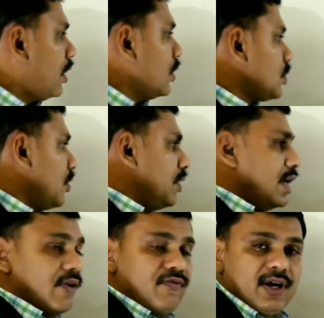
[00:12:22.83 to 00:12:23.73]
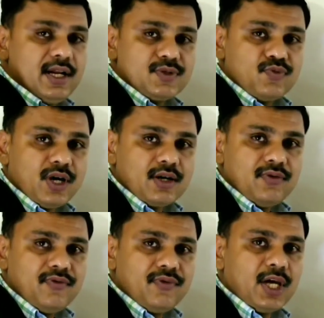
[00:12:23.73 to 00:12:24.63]
So FL is what?
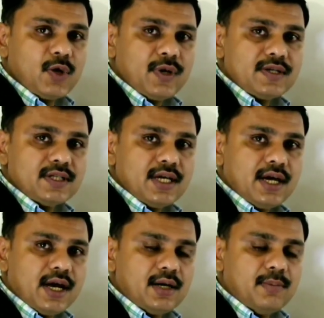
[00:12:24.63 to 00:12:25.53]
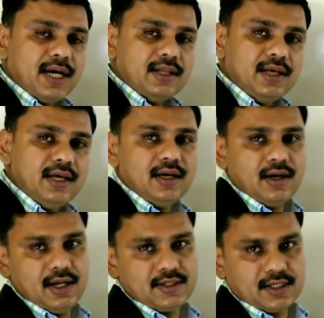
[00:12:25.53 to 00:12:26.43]
Frequency heard by the
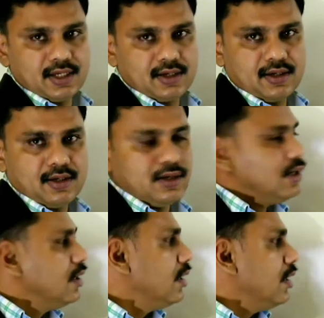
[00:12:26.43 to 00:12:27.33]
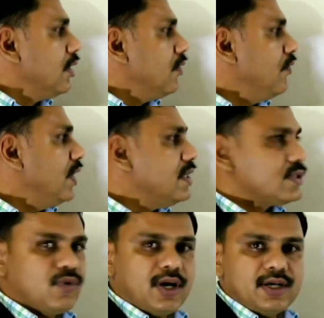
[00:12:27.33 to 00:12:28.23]
listener. V
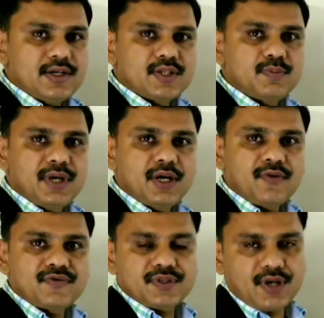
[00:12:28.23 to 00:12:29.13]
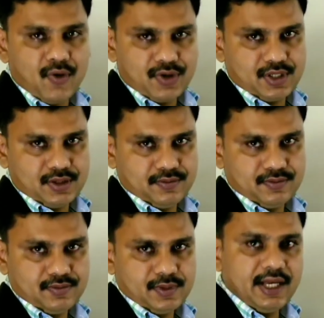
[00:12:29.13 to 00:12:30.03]
is what? Speed of sound
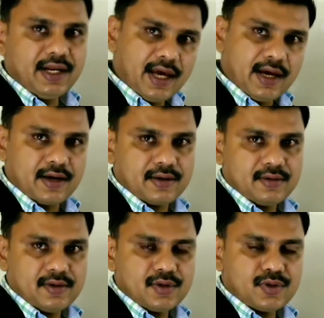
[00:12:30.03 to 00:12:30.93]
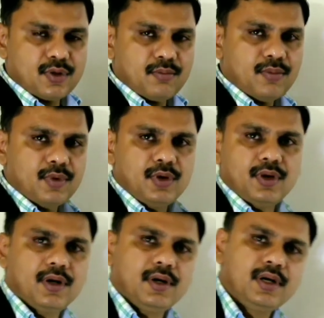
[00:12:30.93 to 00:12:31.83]
in air. So
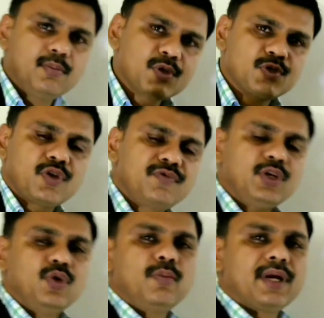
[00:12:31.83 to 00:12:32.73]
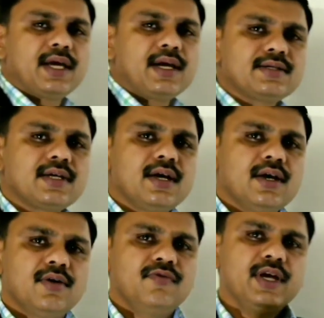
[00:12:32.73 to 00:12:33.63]
in most of the numericals
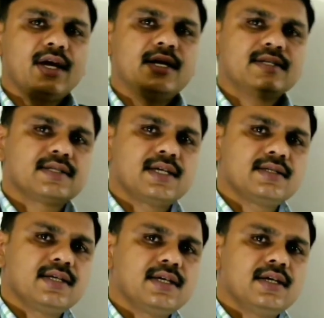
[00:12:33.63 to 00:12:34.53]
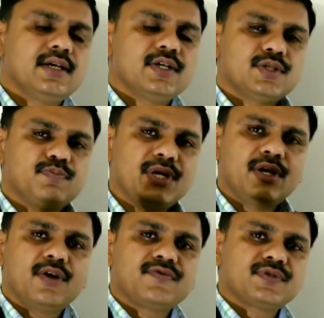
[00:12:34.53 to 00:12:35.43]
we are discussing
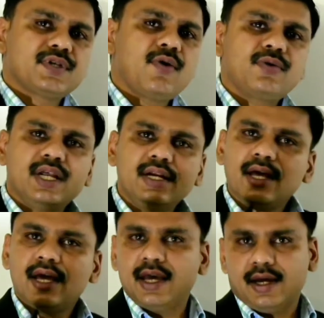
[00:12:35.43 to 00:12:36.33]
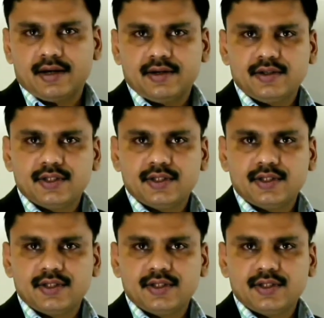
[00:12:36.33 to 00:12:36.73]
speed of sound in air.